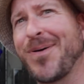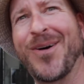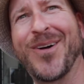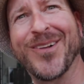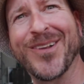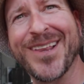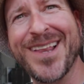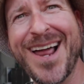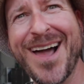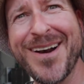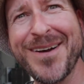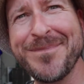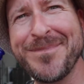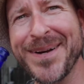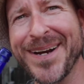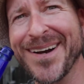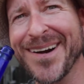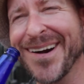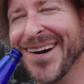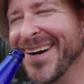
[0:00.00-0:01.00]
pulling out a
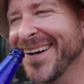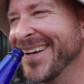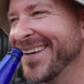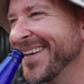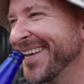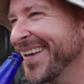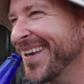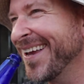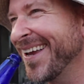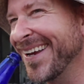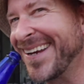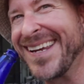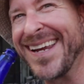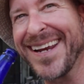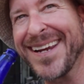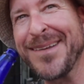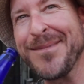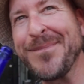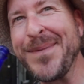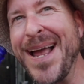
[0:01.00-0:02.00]
beer, and
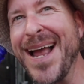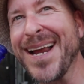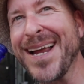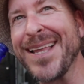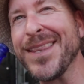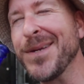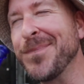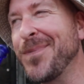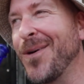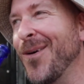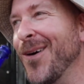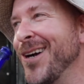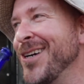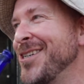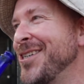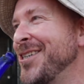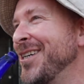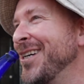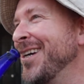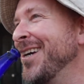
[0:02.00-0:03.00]
kicking back on the
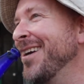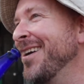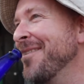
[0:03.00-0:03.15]
porch.